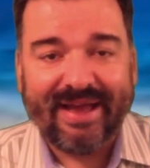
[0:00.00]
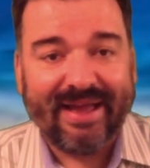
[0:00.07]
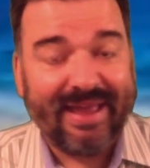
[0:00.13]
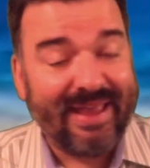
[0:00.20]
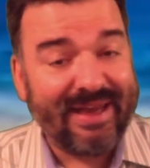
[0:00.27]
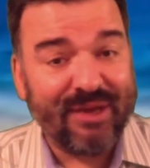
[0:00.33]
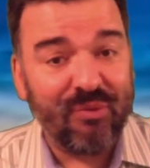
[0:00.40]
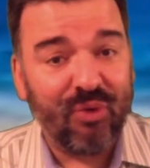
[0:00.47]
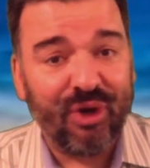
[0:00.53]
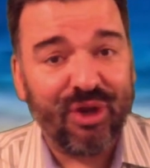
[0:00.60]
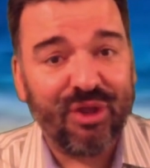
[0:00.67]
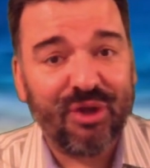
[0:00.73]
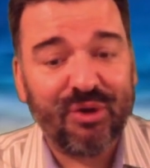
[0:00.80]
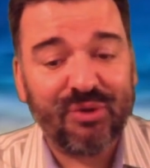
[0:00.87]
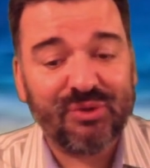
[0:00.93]
any one
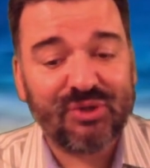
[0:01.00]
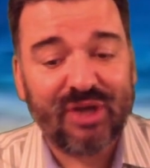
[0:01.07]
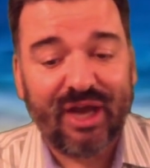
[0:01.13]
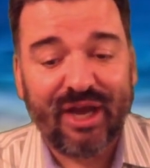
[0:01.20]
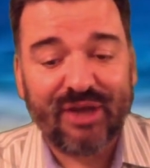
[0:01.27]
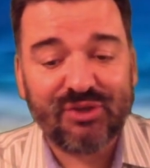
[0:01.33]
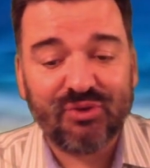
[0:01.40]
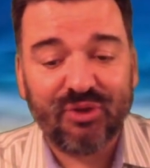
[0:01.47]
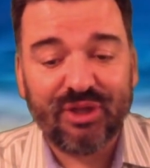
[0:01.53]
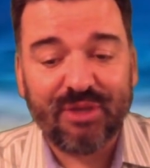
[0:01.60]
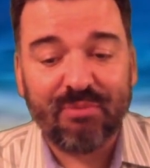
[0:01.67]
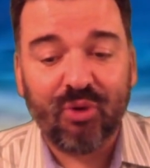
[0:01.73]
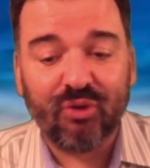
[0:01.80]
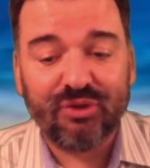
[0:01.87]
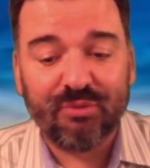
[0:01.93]
of those guys on the
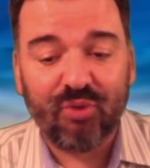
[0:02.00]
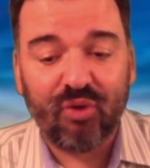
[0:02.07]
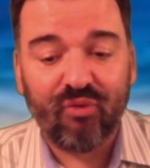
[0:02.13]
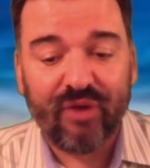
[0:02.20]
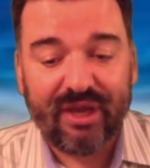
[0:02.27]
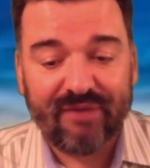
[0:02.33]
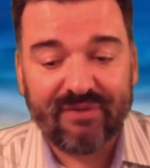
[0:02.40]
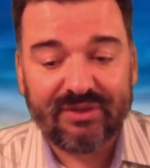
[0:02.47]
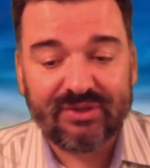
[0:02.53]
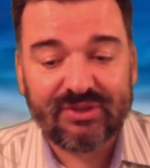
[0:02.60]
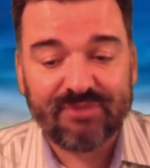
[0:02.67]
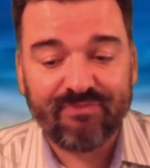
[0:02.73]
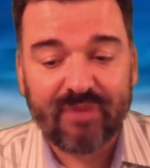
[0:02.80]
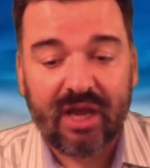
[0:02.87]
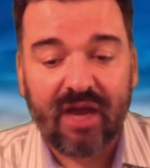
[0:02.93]
Baltimore
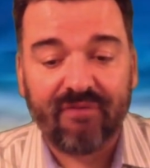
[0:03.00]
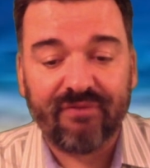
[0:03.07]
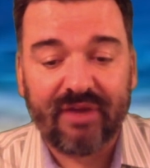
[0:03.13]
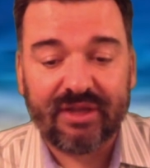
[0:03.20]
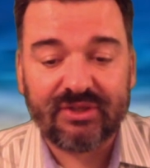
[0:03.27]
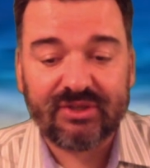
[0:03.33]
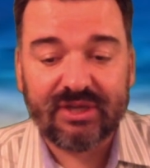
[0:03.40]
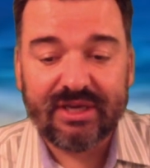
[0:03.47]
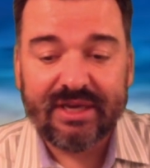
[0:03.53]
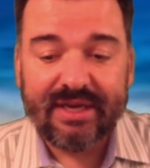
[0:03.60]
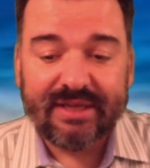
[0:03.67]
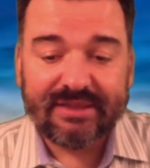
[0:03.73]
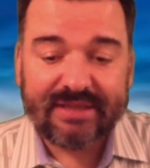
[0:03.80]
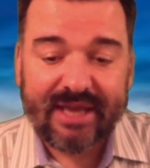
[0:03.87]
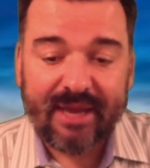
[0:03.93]
Ravens offense.
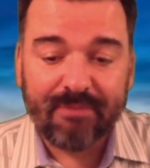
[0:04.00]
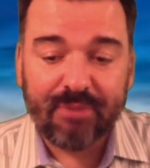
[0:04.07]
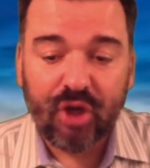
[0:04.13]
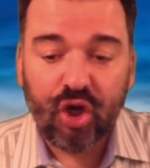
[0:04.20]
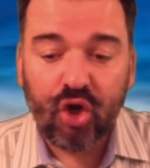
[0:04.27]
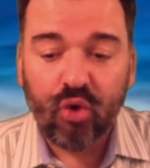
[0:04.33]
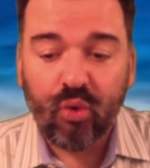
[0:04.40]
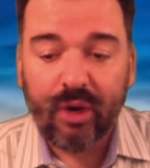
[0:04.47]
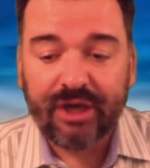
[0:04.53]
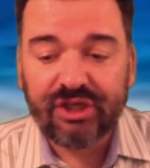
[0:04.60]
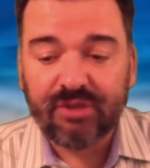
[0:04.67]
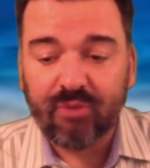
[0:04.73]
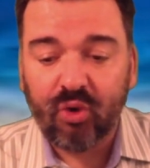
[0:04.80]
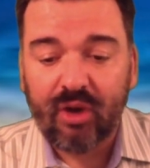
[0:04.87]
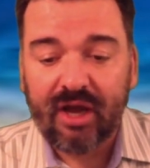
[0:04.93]
Tampa,
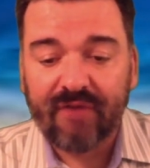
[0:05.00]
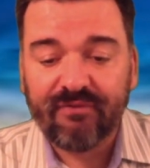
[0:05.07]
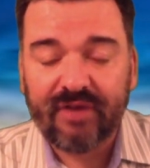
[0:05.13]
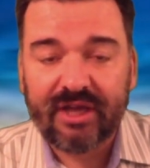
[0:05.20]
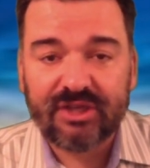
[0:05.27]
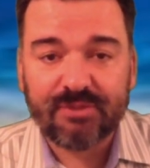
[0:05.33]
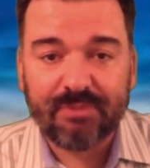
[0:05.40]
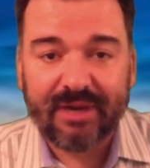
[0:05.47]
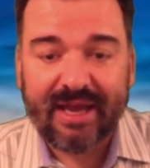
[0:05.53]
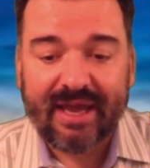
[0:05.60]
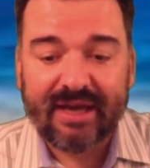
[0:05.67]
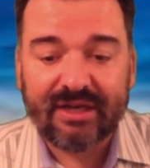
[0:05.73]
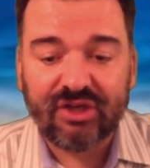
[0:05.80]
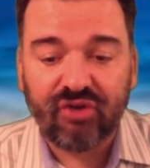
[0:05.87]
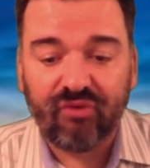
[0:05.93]
questionable offense, but
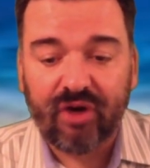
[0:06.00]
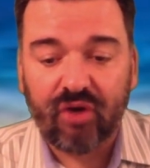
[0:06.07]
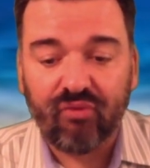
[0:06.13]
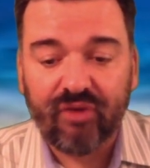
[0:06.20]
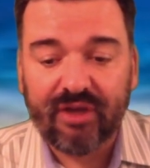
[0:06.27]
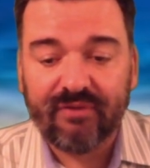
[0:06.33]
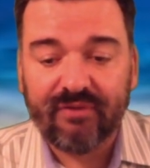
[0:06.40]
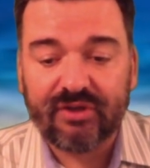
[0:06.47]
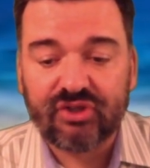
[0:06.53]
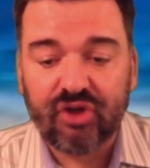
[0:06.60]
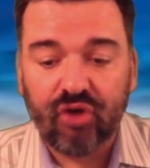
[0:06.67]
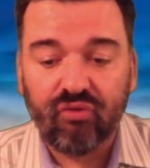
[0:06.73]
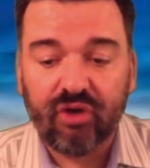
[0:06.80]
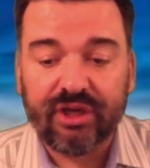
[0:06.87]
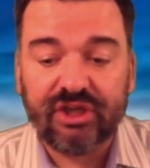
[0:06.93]
adding Darrelle Revis.
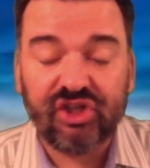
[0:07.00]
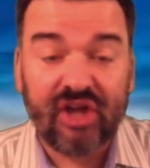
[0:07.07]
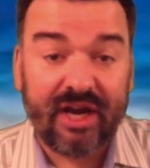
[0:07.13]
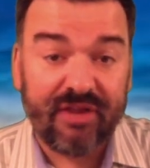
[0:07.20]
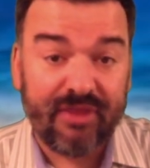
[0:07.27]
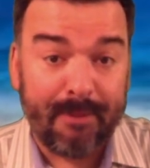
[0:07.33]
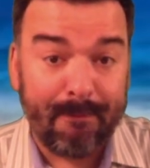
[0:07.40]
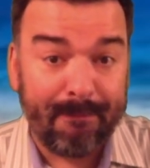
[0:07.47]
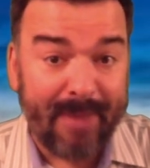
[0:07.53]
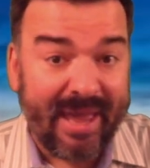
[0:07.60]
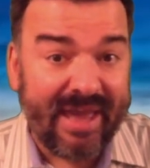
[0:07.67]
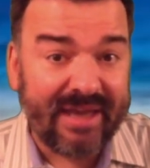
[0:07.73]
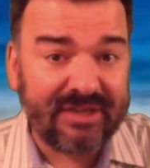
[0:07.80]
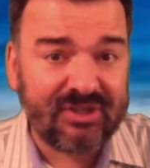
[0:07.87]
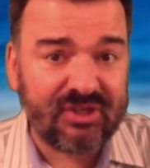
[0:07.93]
Rookie Jonathan
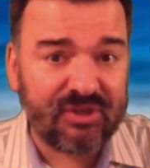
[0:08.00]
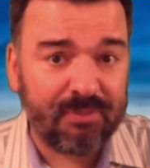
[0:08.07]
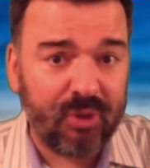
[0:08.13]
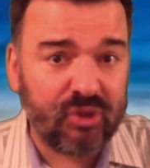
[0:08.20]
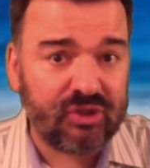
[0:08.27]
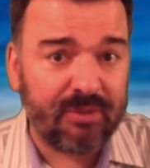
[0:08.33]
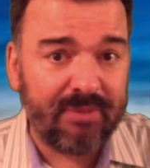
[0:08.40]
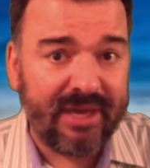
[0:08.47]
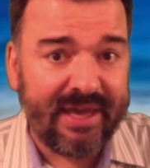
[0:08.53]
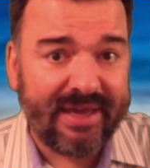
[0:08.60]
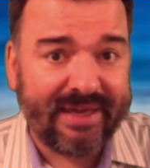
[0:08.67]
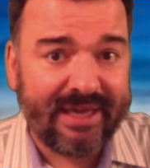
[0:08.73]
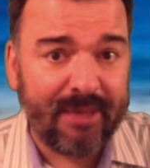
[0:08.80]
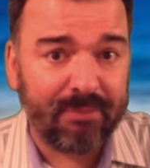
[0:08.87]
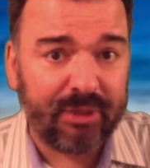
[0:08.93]
Banks is supposed to be a
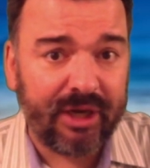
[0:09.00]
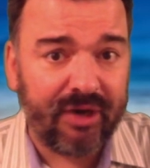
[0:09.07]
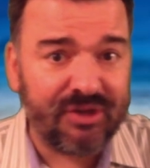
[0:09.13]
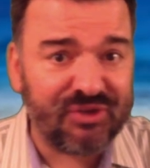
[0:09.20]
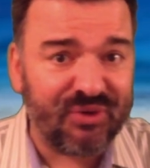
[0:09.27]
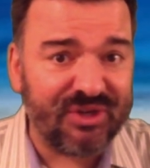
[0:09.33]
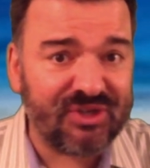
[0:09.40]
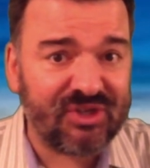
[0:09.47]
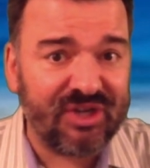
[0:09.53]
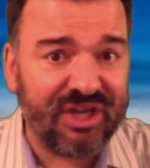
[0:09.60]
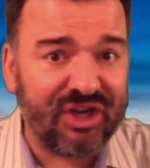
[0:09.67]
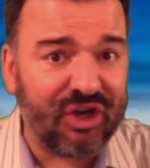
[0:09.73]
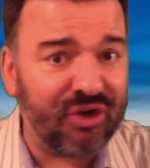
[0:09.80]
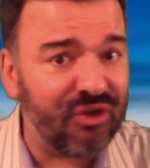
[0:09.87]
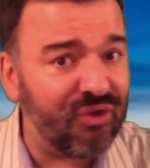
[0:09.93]
key player. He's going to sneak
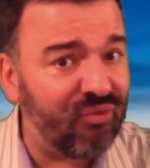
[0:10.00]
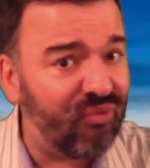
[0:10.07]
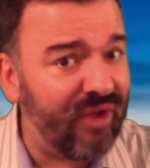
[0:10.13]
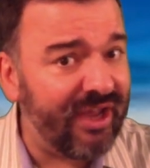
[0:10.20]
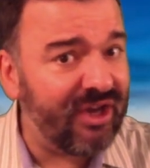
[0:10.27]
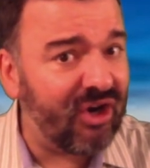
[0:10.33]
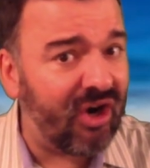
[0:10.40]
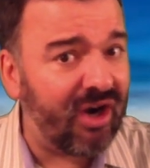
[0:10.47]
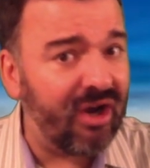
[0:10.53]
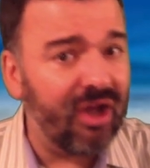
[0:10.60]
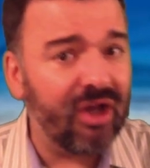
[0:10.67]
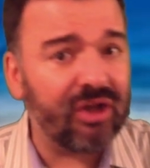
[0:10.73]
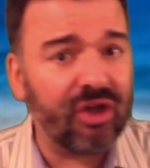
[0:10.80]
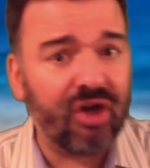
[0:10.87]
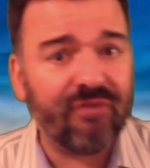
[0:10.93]
under the radar.
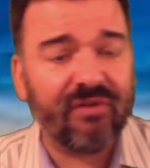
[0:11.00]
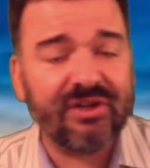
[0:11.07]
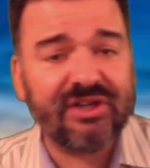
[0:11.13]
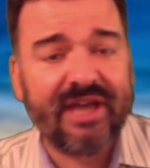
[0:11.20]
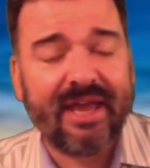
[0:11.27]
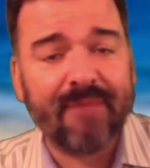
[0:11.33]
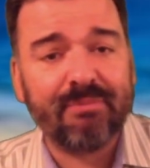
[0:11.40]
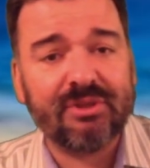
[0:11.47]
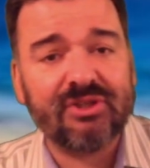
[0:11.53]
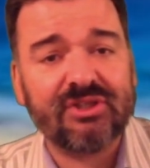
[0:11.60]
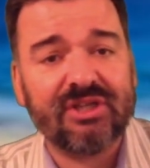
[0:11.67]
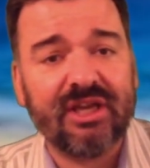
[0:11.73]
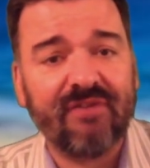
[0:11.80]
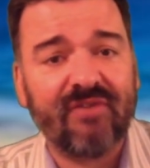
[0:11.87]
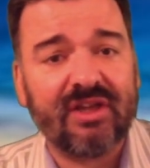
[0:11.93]
Look for Tampa's
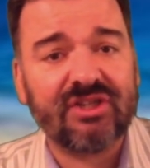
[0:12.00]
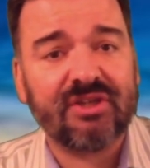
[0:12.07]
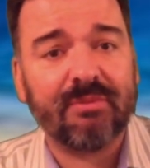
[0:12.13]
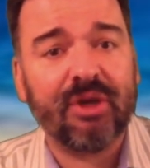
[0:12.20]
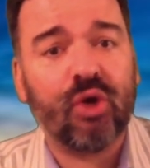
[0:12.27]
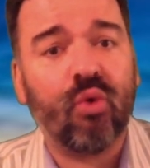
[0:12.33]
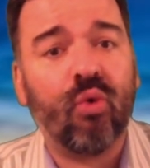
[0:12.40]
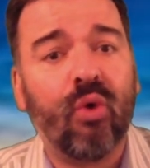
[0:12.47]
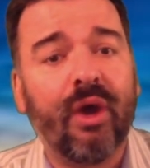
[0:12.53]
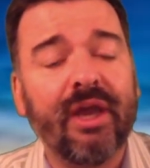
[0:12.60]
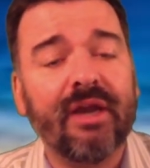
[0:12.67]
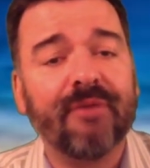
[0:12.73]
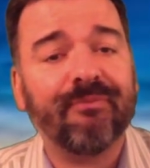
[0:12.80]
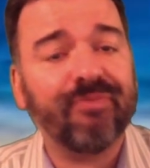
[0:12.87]
defense to be quite